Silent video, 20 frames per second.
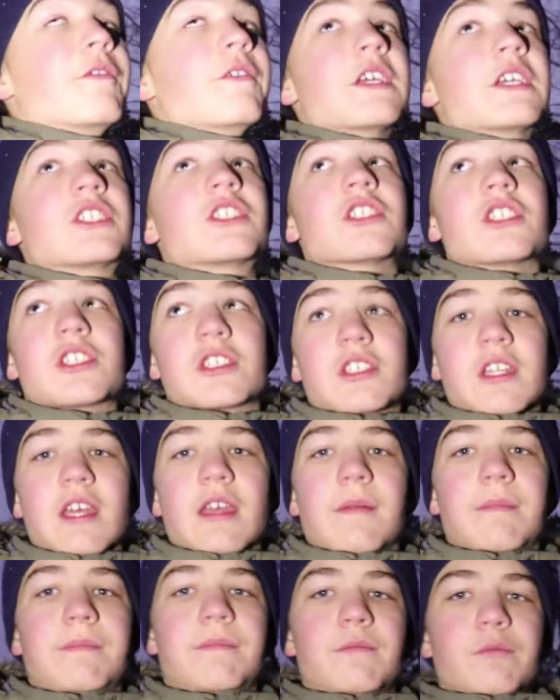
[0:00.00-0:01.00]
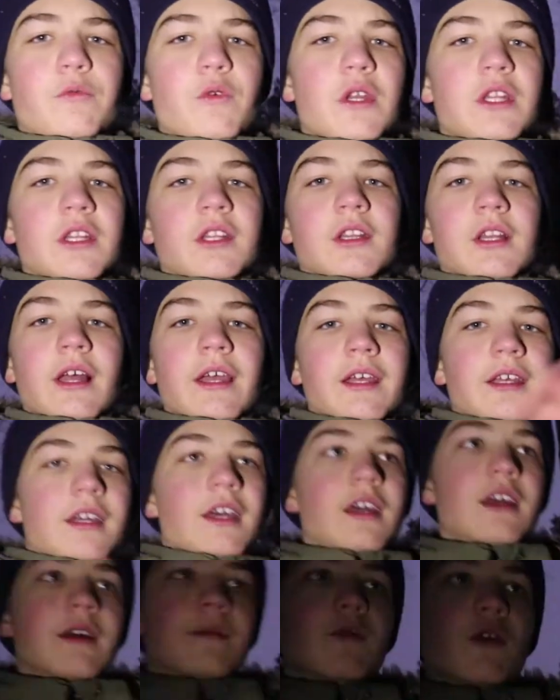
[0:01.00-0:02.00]
think it's just the wind,
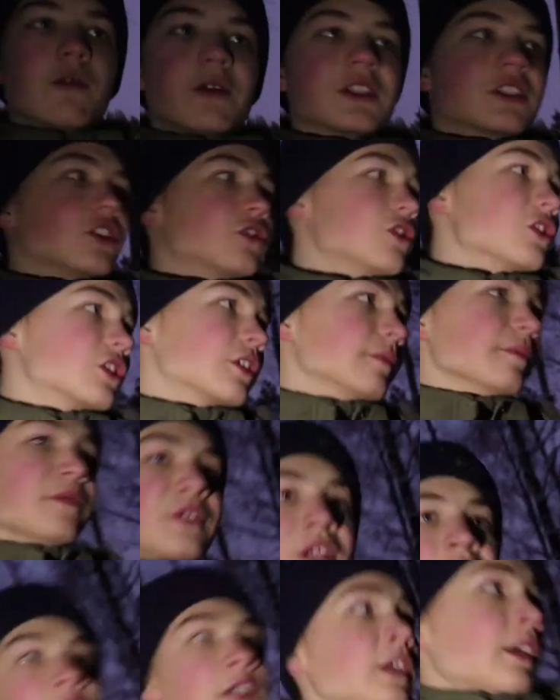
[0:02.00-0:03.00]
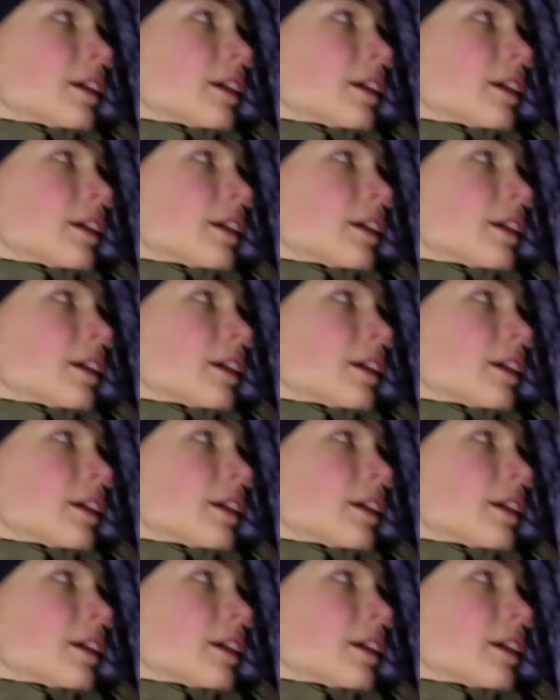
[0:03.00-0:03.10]
like. Yeah. Okay.